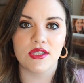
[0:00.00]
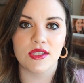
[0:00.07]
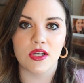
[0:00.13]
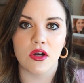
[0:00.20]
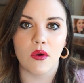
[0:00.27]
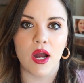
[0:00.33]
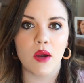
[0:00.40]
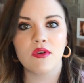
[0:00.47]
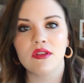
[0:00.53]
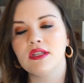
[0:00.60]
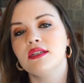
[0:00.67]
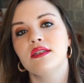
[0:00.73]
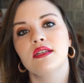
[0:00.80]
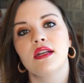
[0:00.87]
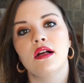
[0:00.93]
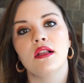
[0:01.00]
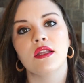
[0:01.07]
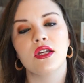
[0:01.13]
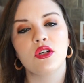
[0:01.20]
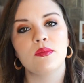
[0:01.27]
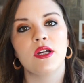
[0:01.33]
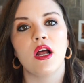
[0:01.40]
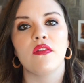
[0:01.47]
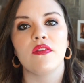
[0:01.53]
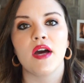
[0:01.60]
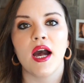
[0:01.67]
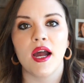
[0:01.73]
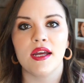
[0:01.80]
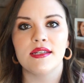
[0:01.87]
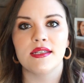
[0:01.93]
so I listed it a little bit on the
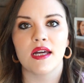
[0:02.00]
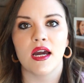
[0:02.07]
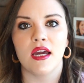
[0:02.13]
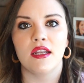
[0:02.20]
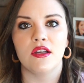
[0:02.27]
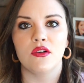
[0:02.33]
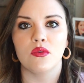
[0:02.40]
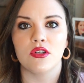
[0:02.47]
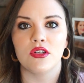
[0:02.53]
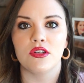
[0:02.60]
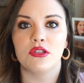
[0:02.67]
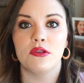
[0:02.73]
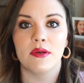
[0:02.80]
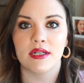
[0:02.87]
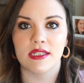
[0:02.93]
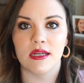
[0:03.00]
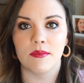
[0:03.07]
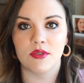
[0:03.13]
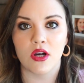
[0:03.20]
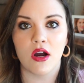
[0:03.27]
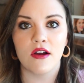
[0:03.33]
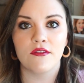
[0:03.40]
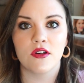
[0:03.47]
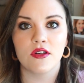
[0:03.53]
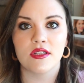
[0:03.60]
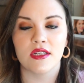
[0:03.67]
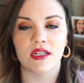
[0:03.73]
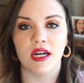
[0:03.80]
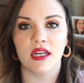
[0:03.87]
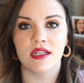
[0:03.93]
high side in order to accept offers
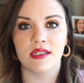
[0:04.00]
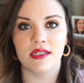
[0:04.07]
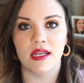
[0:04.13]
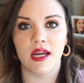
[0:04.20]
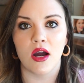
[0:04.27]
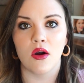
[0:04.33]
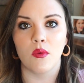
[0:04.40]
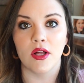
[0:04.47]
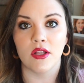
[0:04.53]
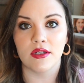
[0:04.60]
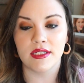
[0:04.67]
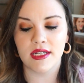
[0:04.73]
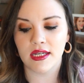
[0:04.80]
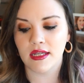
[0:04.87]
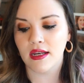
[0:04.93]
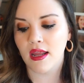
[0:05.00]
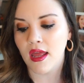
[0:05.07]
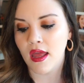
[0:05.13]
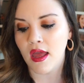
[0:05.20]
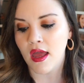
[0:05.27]
and kind of see how well it did.